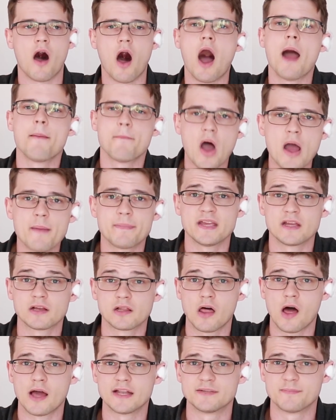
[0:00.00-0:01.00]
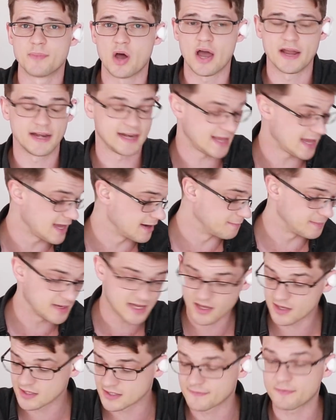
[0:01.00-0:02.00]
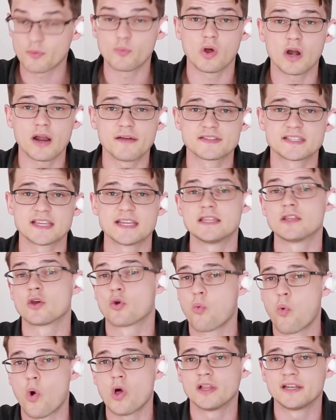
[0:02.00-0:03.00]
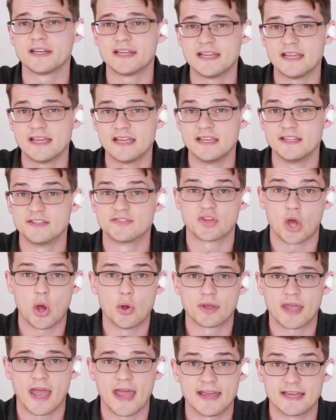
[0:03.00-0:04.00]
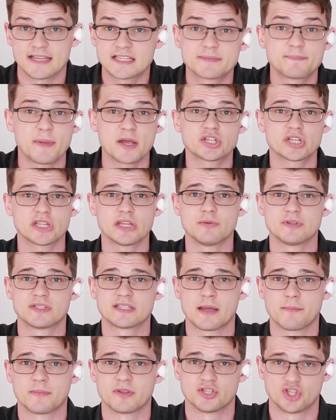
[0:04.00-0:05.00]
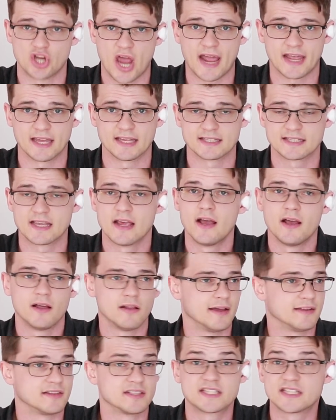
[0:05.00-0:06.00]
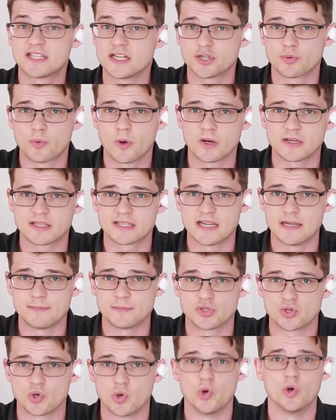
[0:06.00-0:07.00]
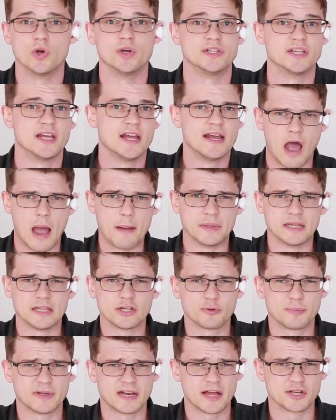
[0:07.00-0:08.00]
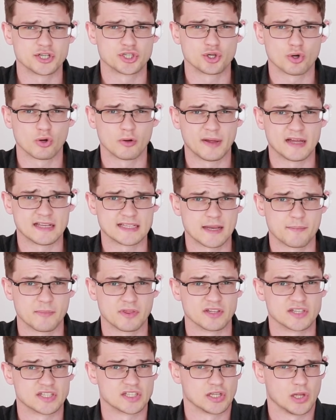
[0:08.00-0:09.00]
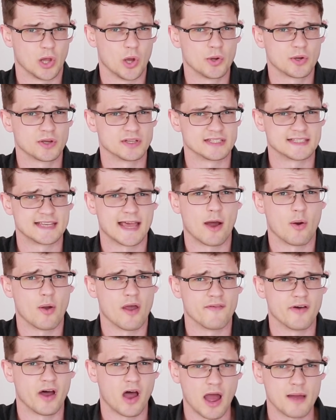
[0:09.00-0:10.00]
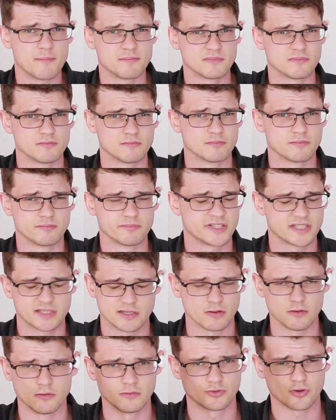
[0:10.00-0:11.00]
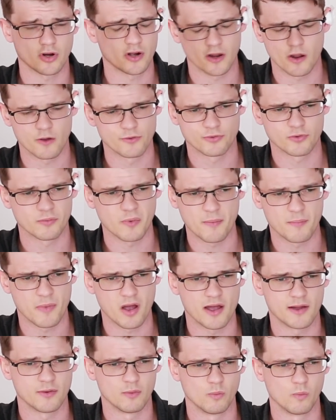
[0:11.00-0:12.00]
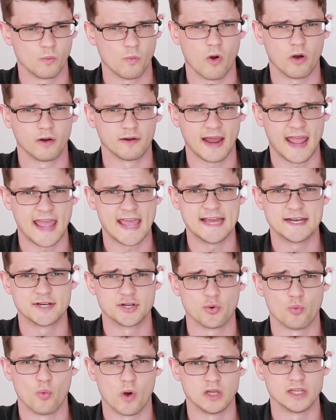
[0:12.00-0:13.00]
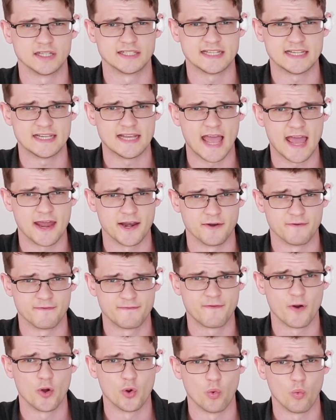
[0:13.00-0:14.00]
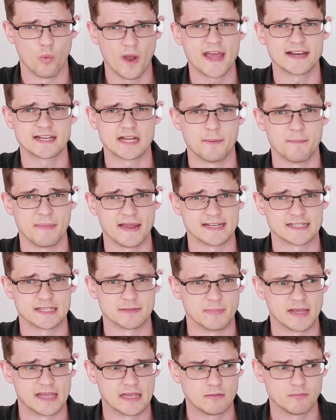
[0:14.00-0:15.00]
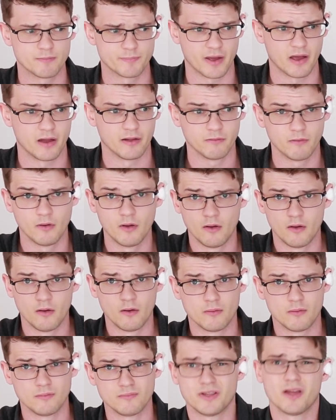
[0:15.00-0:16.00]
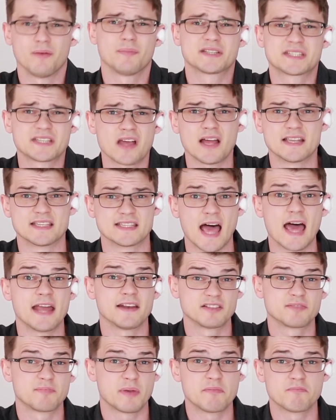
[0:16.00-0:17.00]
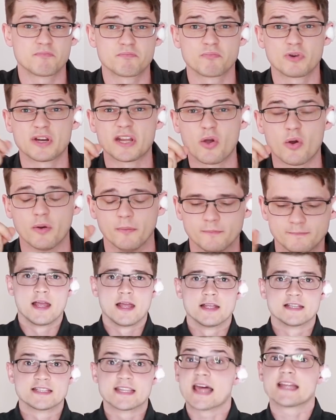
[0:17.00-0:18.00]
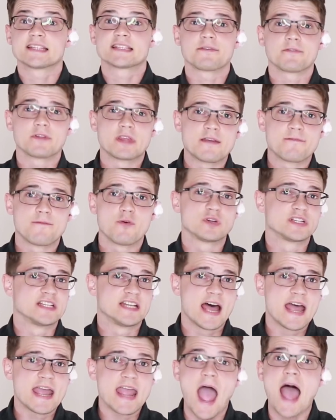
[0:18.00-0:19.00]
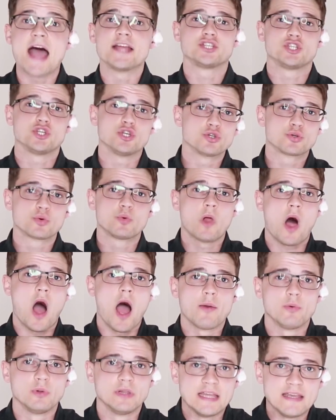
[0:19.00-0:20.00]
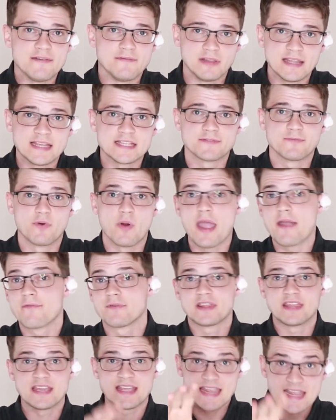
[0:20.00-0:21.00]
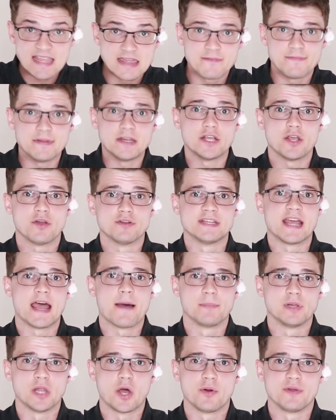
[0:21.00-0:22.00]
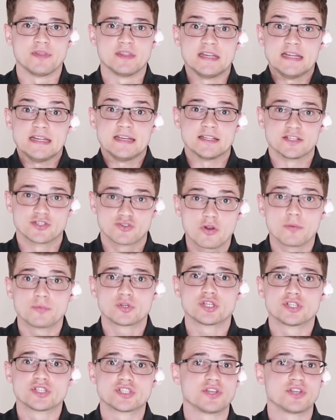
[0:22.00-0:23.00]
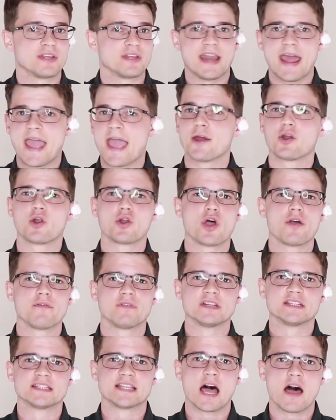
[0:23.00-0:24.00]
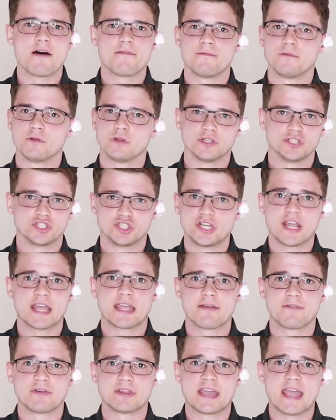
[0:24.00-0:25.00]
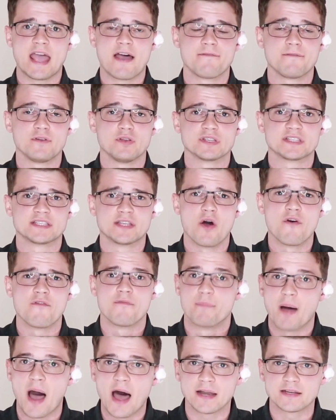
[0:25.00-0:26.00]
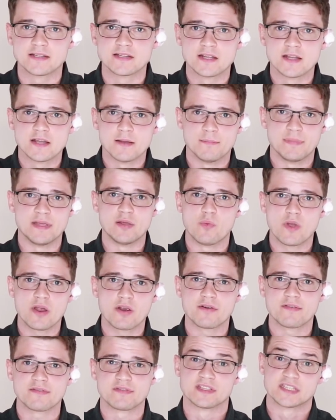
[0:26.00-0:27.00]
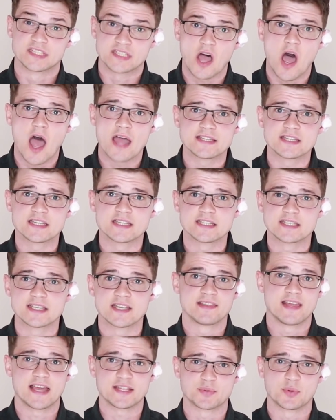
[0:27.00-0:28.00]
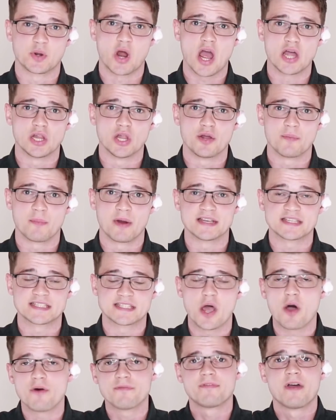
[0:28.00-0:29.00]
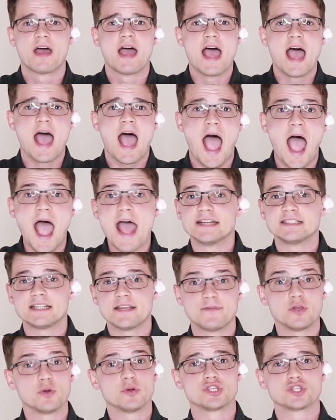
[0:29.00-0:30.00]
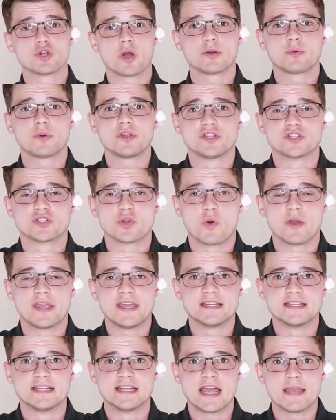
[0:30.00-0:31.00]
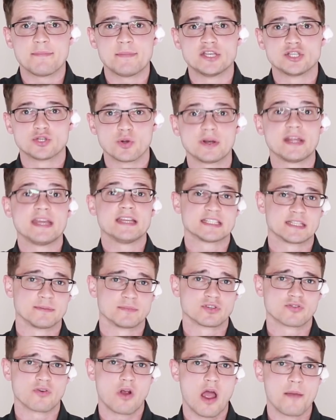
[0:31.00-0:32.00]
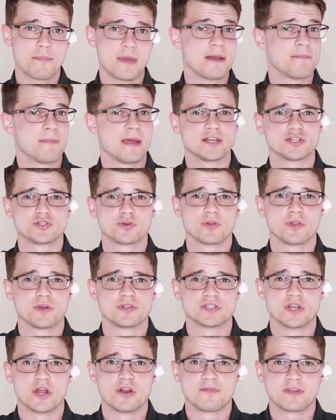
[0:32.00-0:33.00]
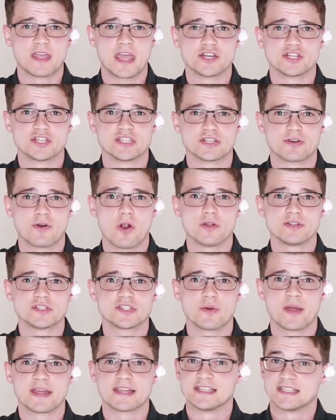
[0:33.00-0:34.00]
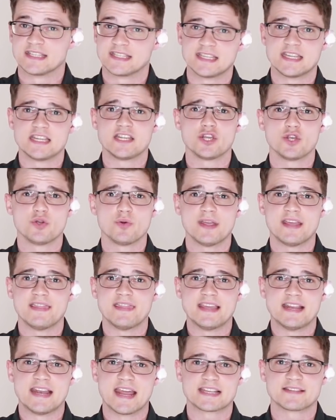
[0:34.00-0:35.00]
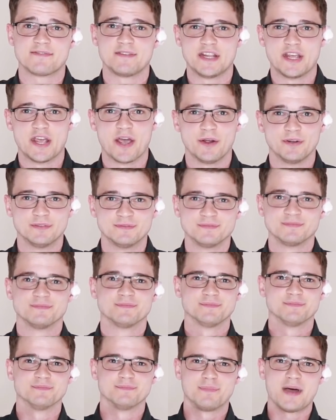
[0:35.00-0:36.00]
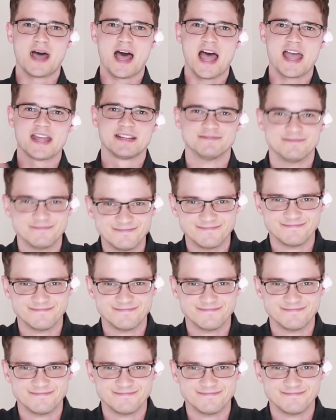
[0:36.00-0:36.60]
I might be inclined to buy it again, because from what I've seen, the quality is okay, especially with some of the jackets. Like, the stitch work seems good. I'm a little bit unsure about some of the slogans, however. I'm still trying to go through my mind what hando, wallety, and faux wet are meant to mean, but yeah, besides that, it's been pretty good. So that's everything for today. As usual, I will leave links for everything in the video down below in the description, can head on over to Zaful and check everything out for yourself, but be wary of the sizes. That's what I learned myself. And if you enjoyed what you saw here today, be sure to hit subscribe and make sure those notifications are on so I can see you in the next video. Bye!